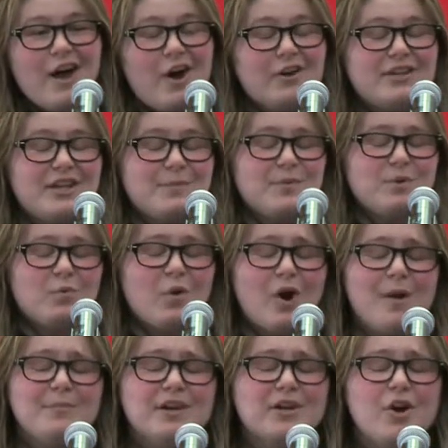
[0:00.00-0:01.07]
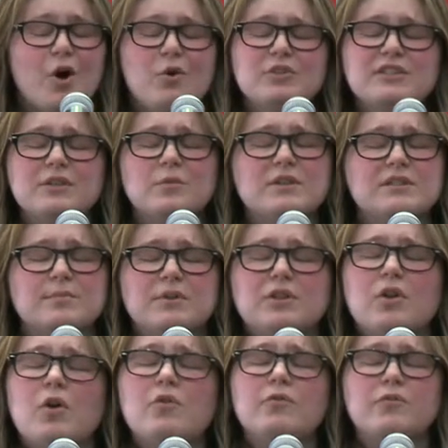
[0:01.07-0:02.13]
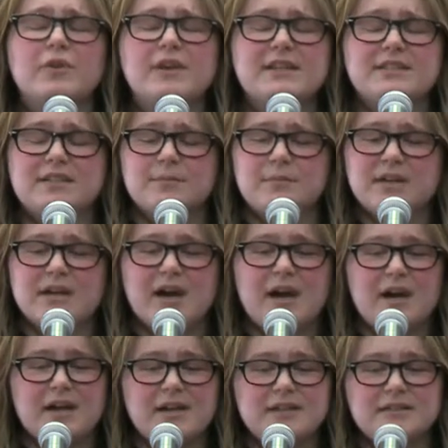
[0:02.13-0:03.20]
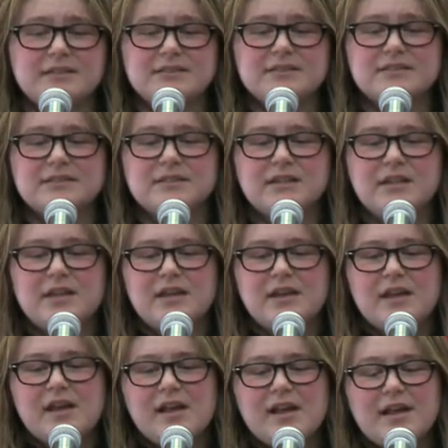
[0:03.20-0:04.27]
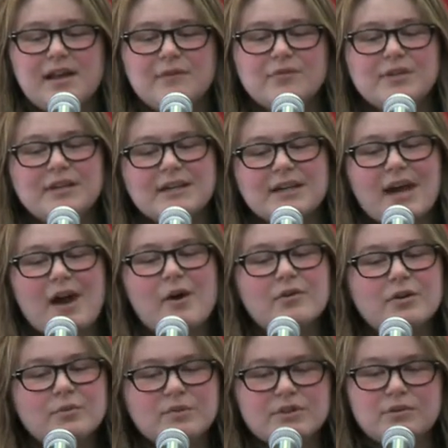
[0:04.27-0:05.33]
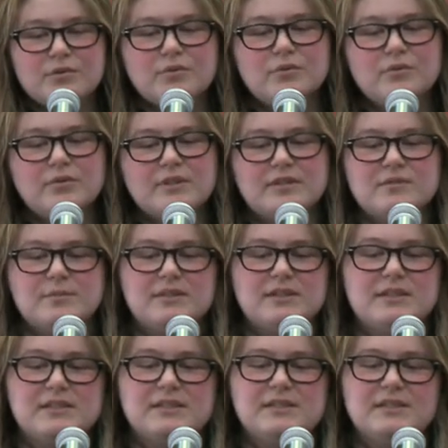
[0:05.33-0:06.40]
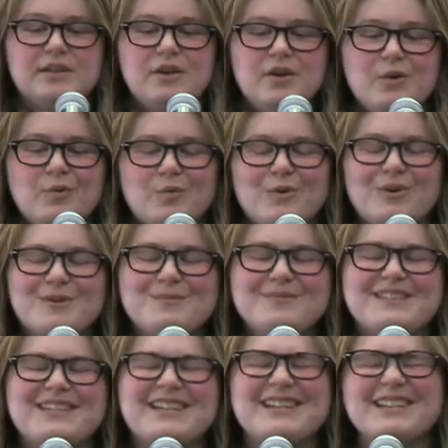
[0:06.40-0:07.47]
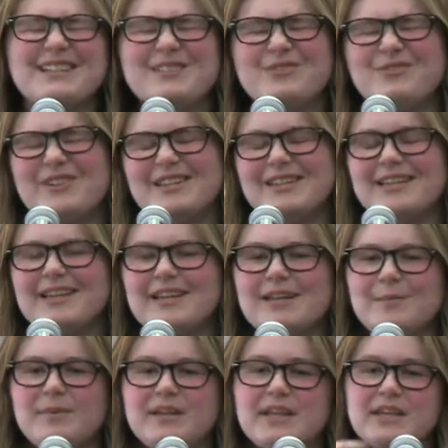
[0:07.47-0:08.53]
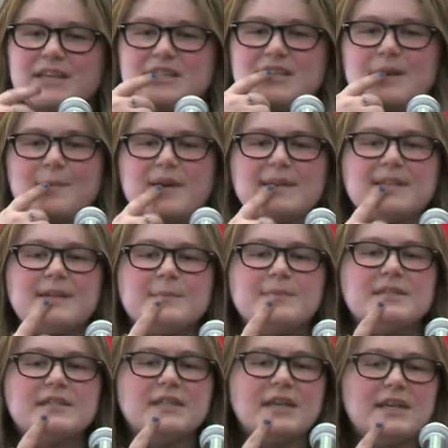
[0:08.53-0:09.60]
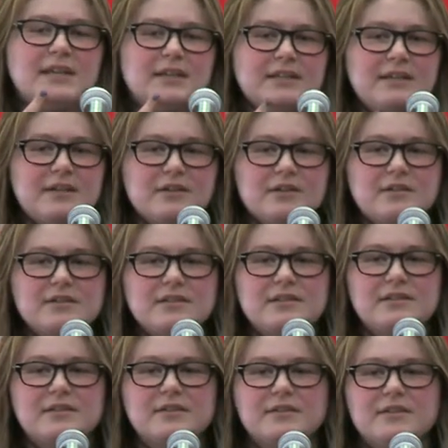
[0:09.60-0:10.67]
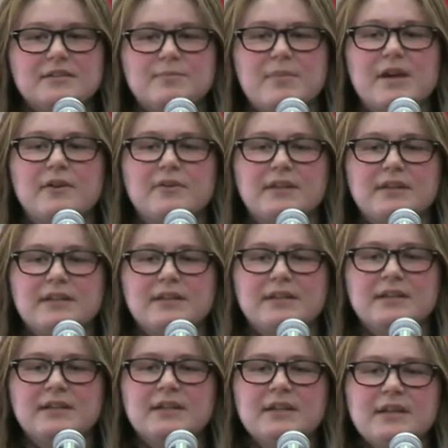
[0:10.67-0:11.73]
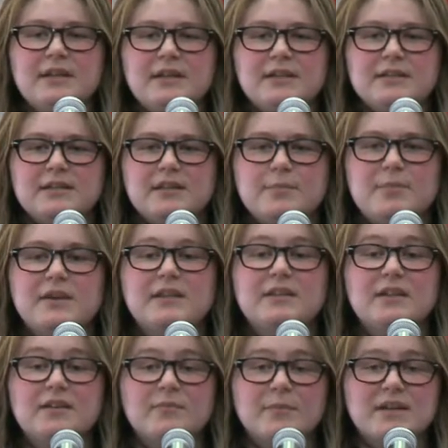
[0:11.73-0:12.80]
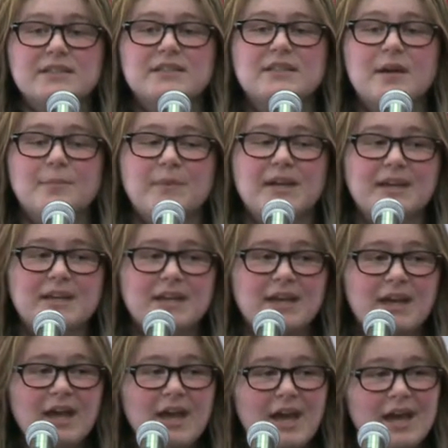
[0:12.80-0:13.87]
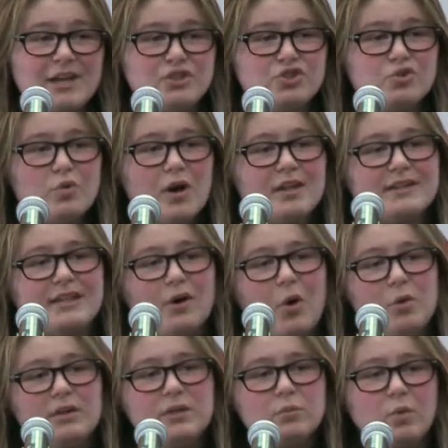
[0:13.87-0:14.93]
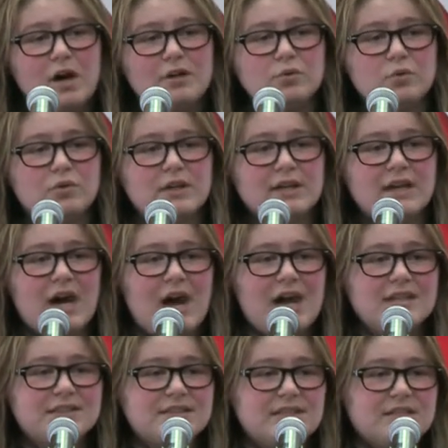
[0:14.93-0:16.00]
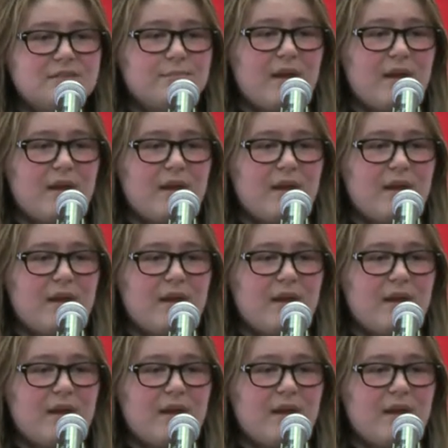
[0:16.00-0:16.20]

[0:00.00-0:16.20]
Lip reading: I'll keep you warm and cozy when it's below freezing because every encounter with you gives me this warm, tingly feeling, and it begins at my lips, and it lingers until it's buried into the pit of my stomach. And you are the only one who can cause this.